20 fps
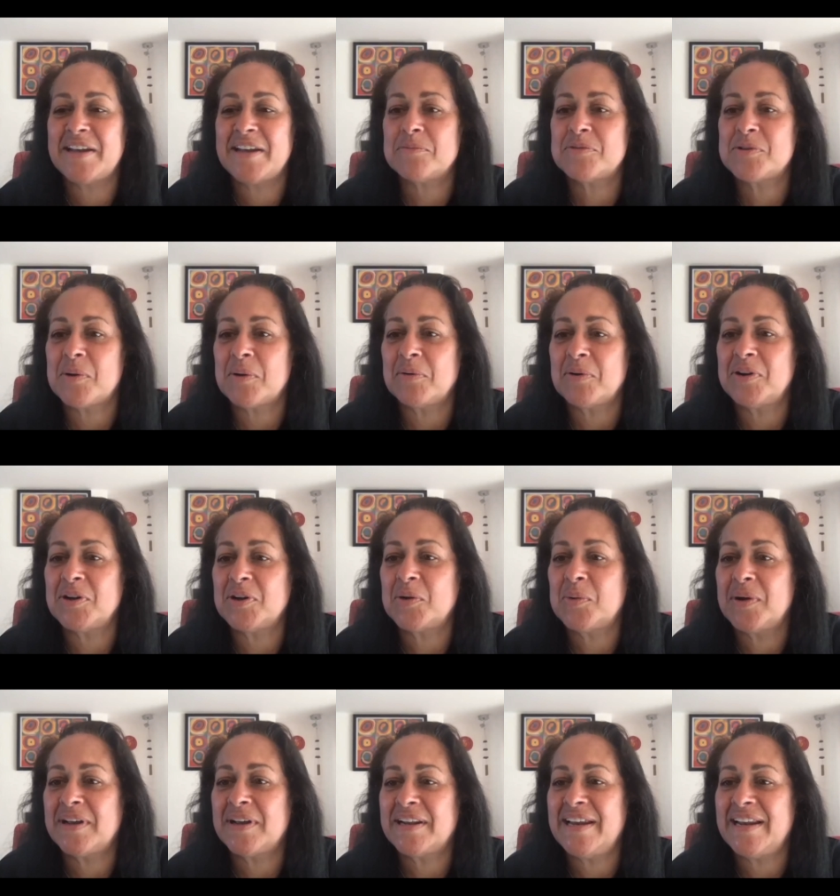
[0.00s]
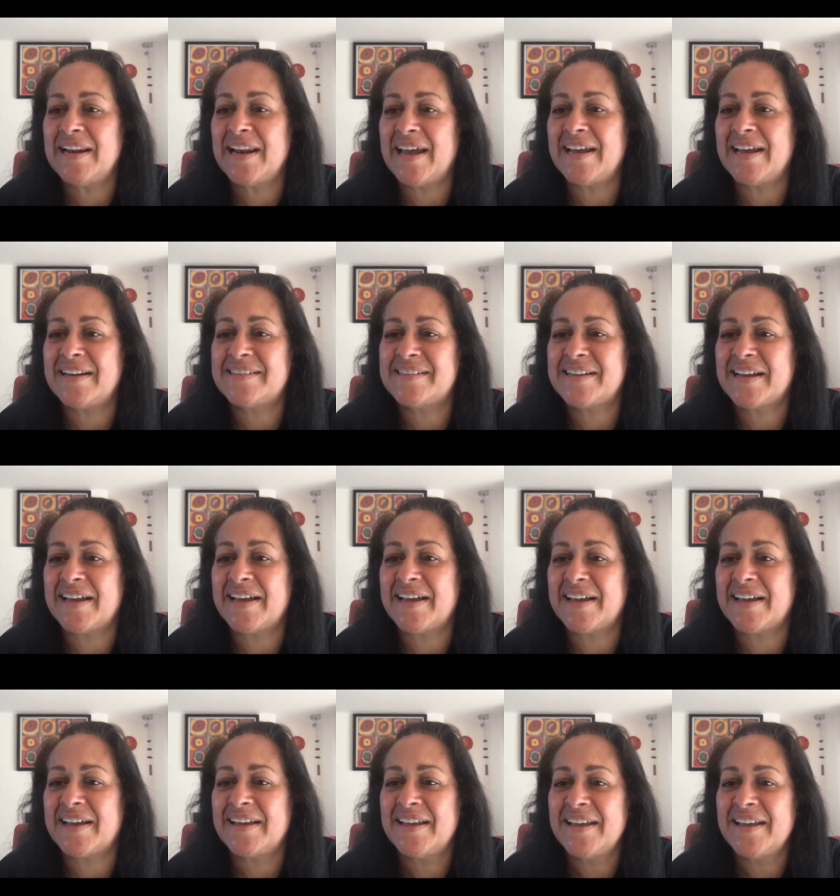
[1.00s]
up, so I'm going to quickly let
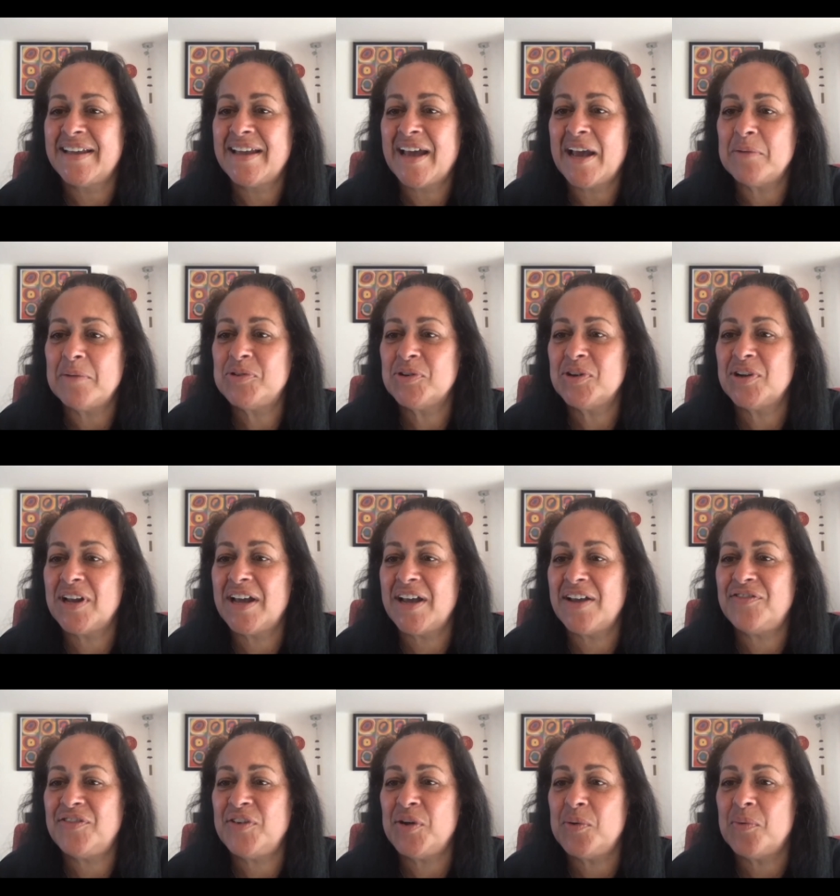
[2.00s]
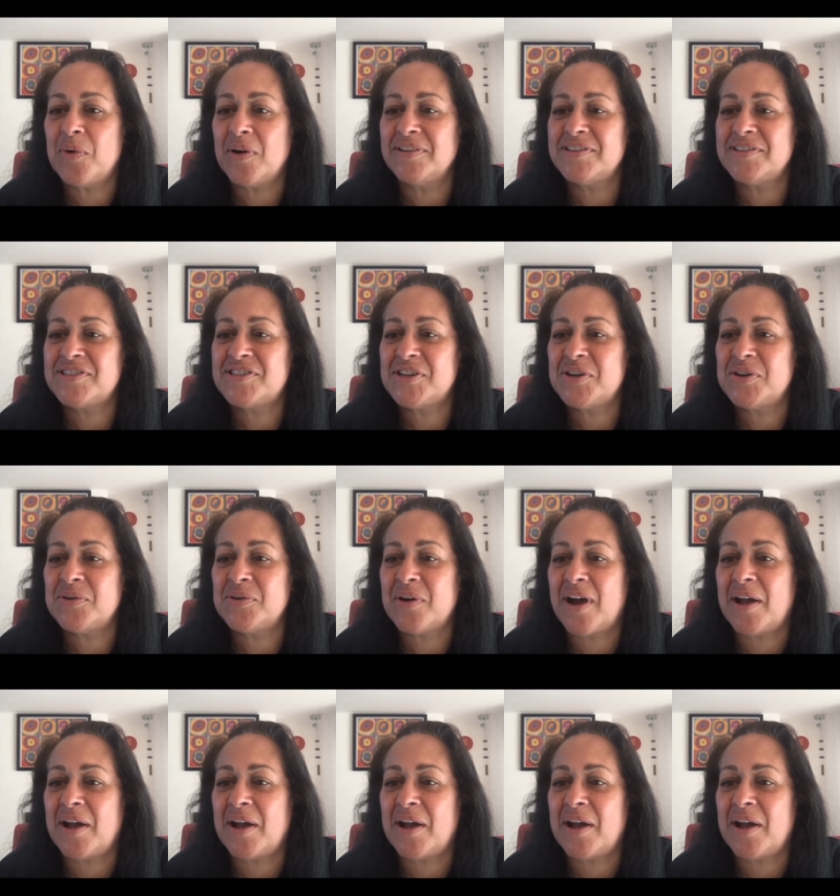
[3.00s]
Abdullah, if you want to